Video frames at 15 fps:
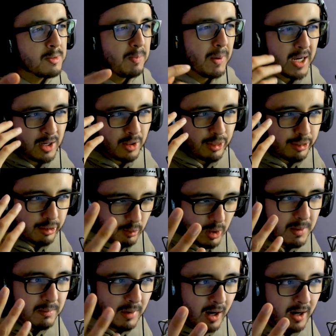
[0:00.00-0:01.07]
been three
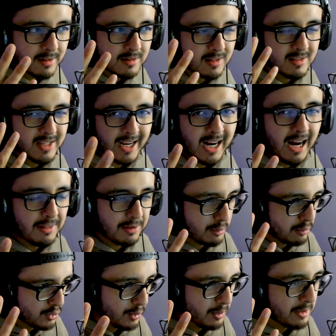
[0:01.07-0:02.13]
months since I got the
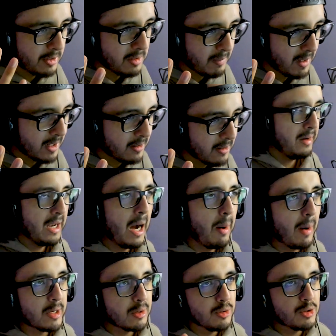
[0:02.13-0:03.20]
controller in the mail. Now, I
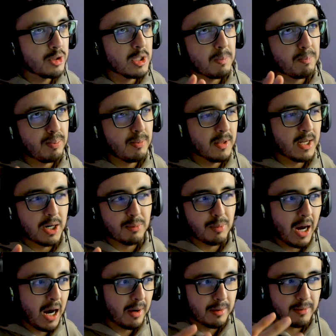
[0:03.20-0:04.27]
usually play
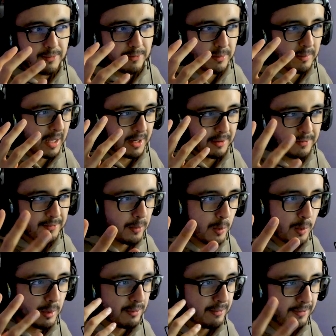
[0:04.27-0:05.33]
around from like
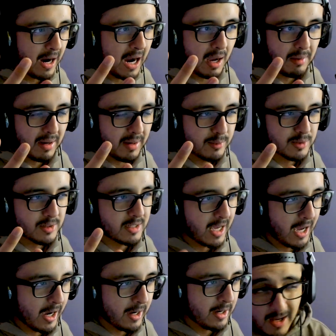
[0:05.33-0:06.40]
four to five hours a
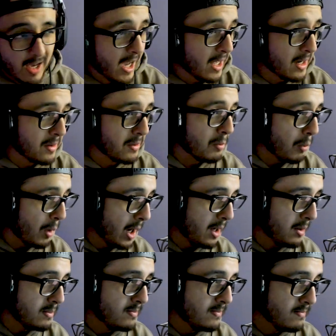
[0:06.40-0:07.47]
day, and
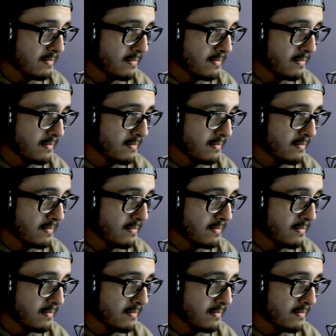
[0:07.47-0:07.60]
well,